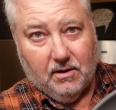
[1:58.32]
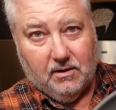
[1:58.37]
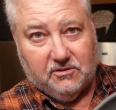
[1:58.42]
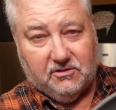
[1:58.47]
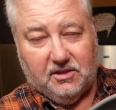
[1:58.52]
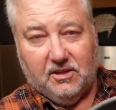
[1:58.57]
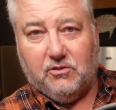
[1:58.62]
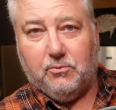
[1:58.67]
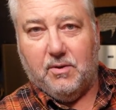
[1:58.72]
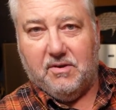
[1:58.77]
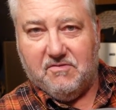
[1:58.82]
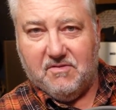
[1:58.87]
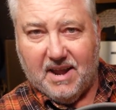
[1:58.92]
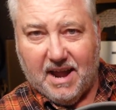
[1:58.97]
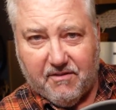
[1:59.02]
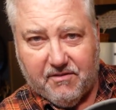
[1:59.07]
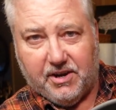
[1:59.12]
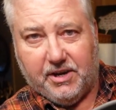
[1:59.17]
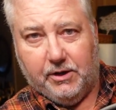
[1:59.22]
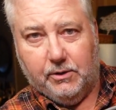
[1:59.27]
Since we've
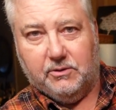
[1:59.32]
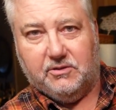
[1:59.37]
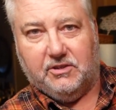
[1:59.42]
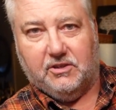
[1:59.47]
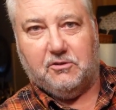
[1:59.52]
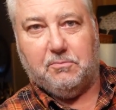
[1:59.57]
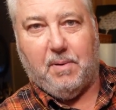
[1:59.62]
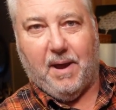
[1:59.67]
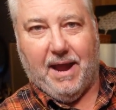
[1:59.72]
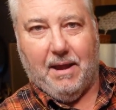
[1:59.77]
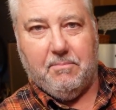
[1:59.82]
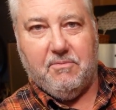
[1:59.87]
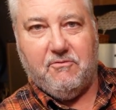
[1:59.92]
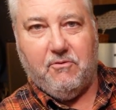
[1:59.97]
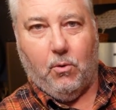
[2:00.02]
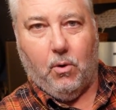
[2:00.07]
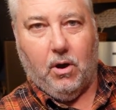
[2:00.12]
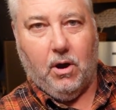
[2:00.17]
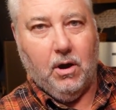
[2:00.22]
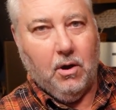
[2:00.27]
never used this pan
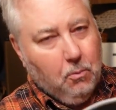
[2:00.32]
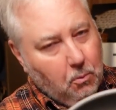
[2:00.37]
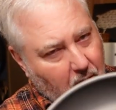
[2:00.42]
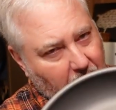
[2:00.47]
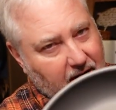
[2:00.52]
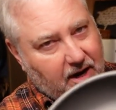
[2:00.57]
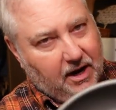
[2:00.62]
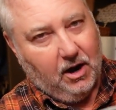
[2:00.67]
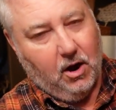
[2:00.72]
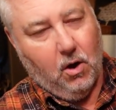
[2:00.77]
before, we're gonna